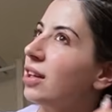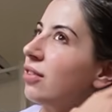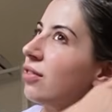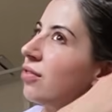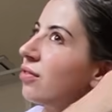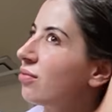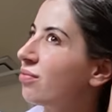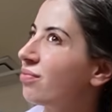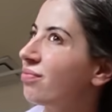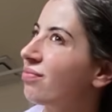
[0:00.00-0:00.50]

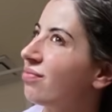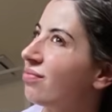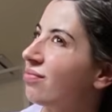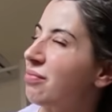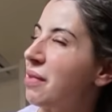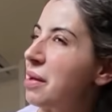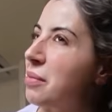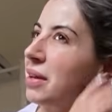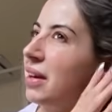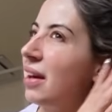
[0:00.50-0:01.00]
if
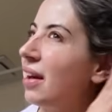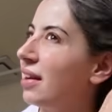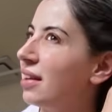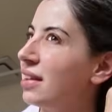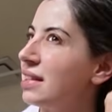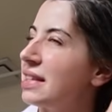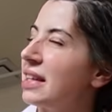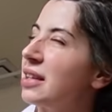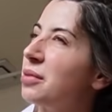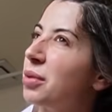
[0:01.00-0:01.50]
maybe
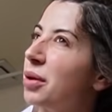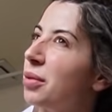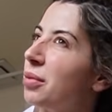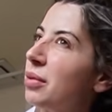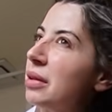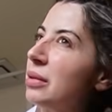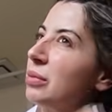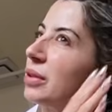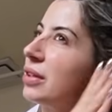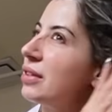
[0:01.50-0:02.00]
K18
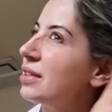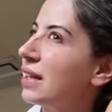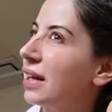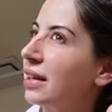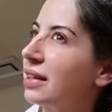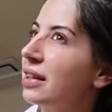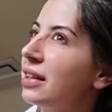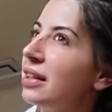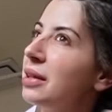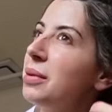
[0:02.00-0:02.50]
probably would have
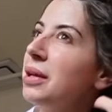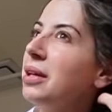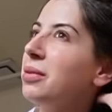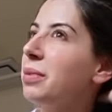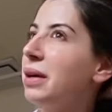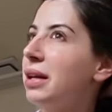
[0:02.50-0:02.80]
technically been